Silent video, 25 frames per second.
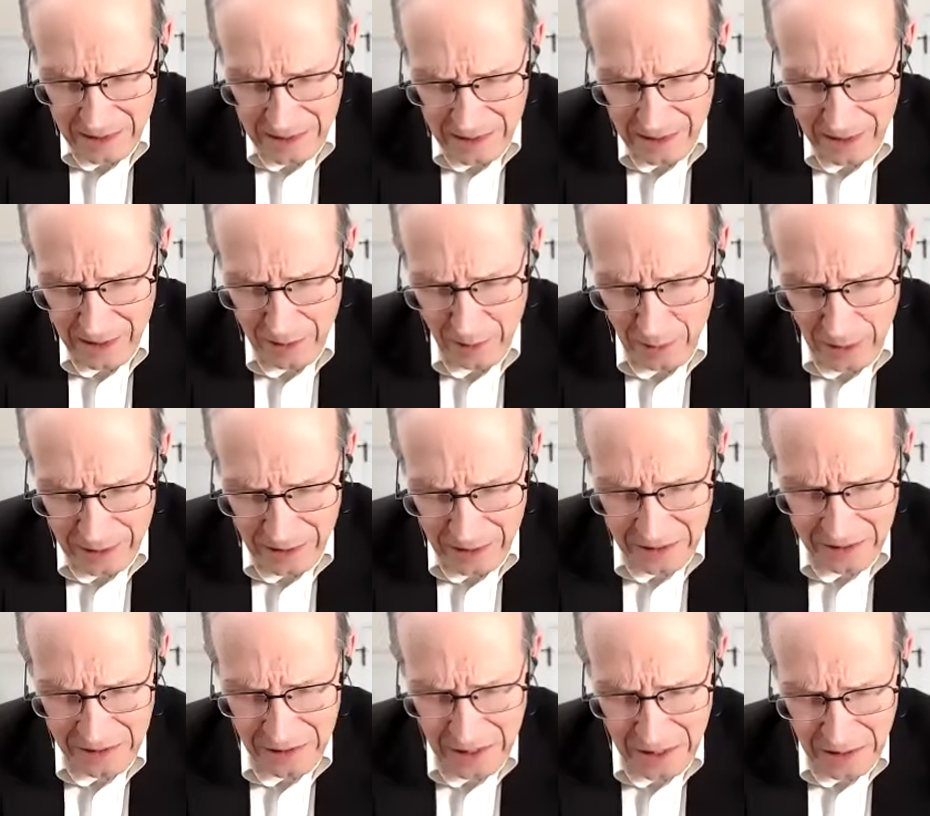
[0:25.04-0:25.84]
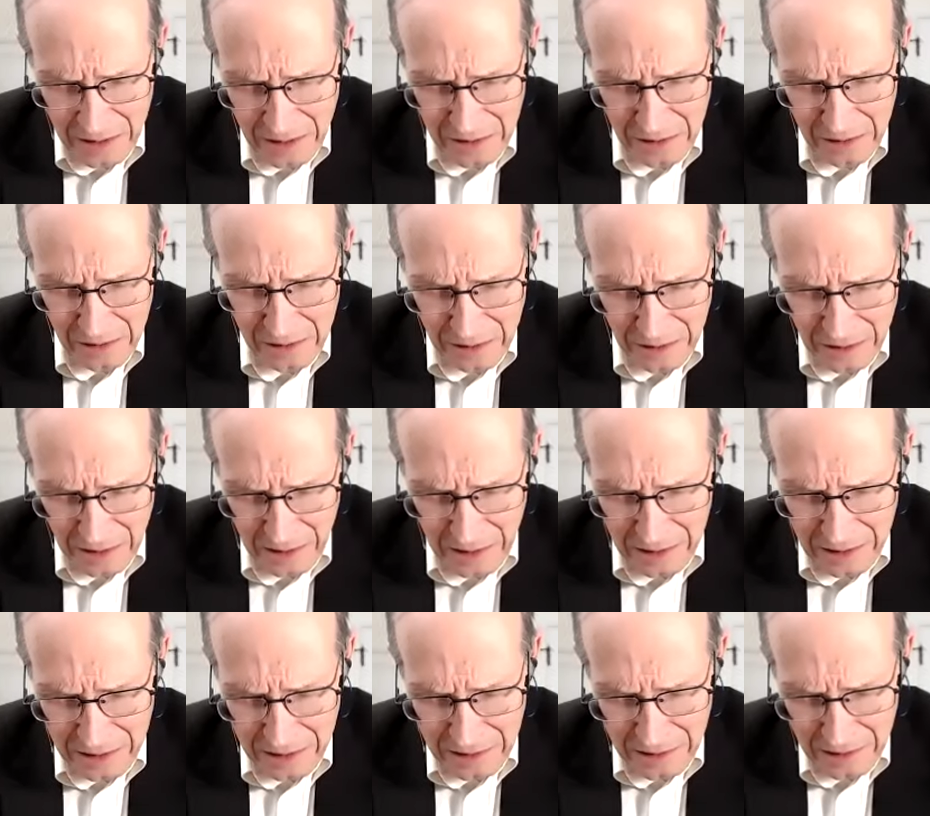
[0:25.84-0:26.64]
I want to thank you
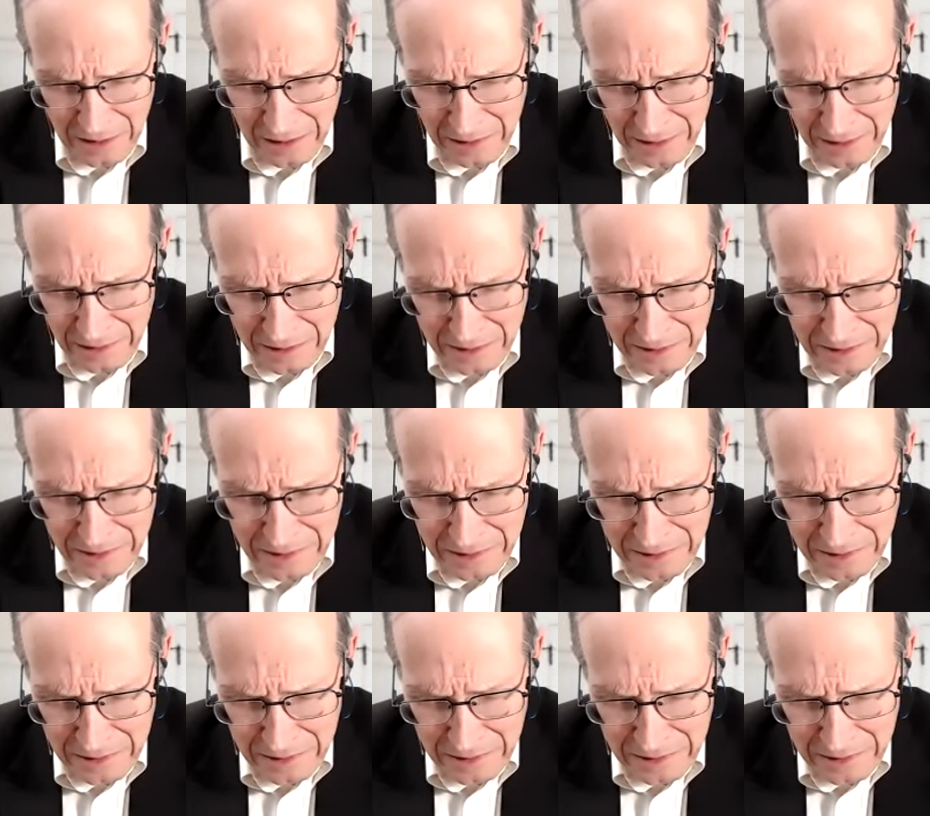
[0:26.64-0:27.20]
that uh,